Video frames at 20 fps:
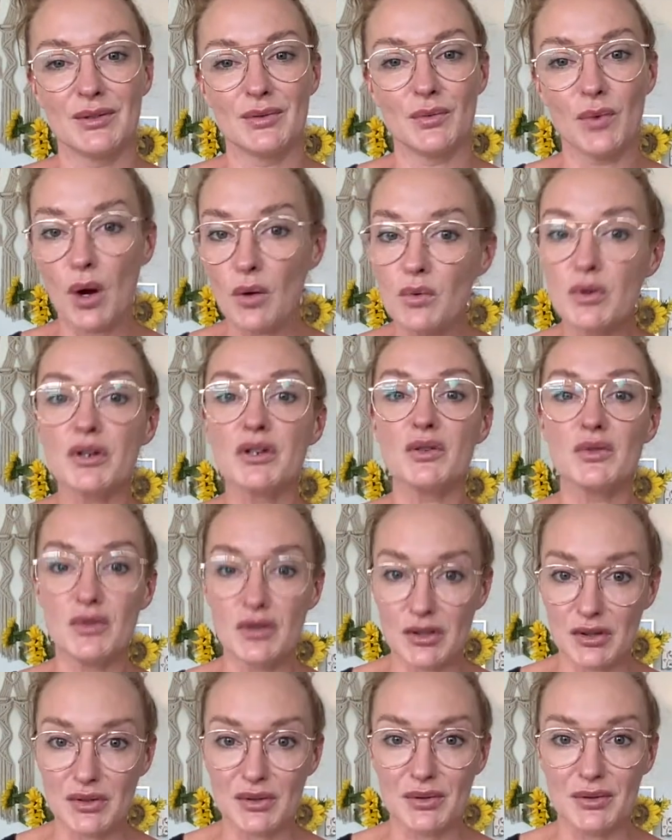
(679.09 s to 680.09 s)
What will you
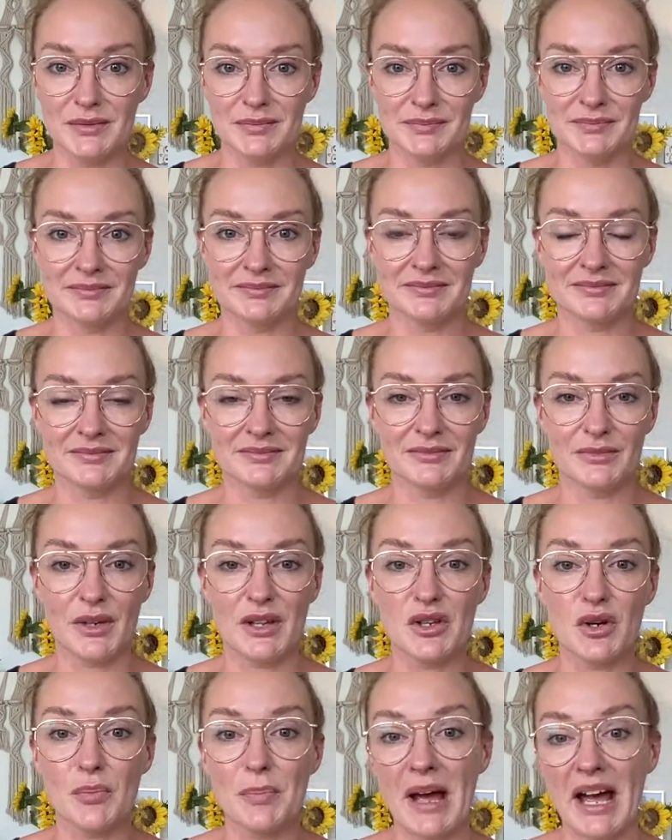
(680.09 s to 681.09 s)
do
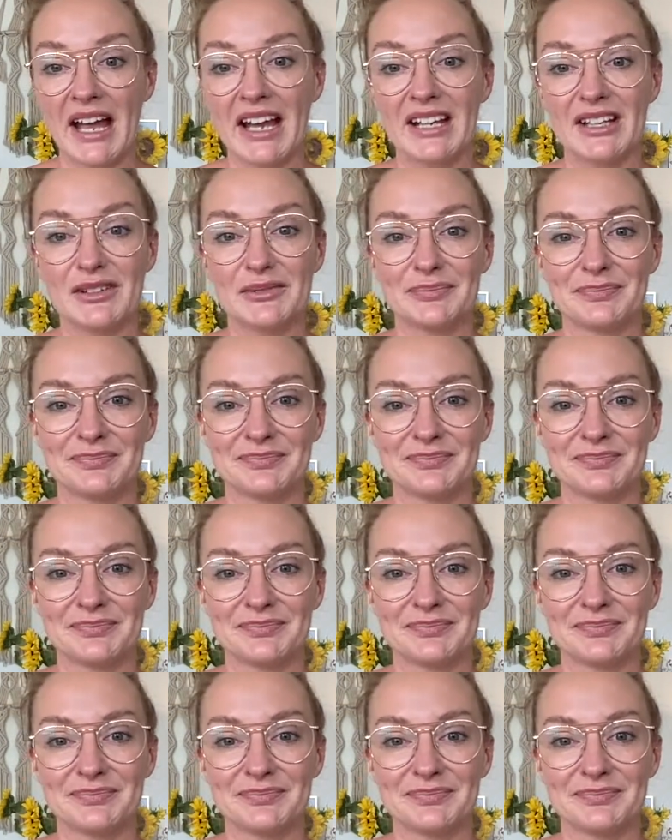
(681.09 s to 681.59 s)
with your pain?